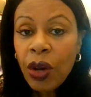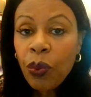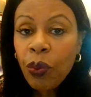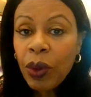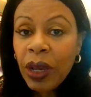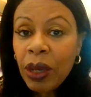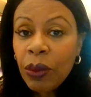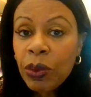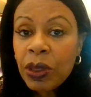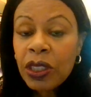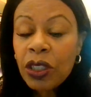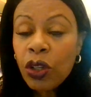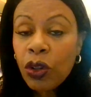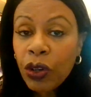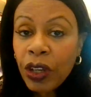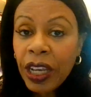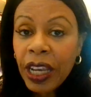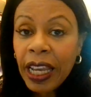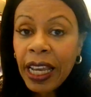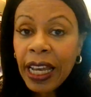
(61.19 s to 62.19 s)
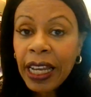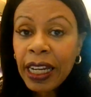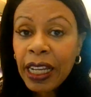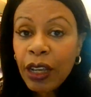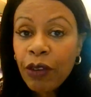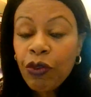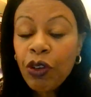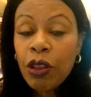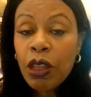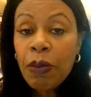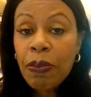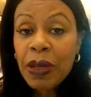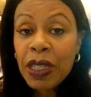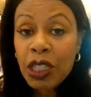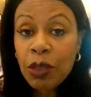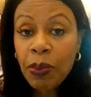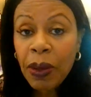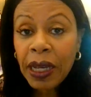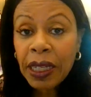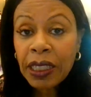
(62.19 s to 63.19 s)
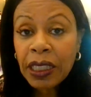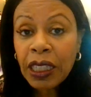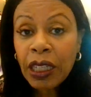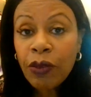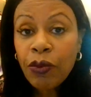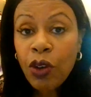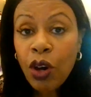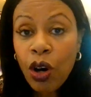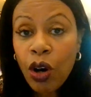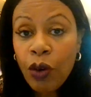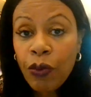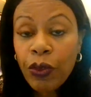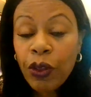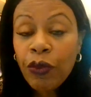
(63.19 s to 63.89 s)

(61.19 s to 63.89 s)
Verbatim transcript: we was looking at it from the perspective of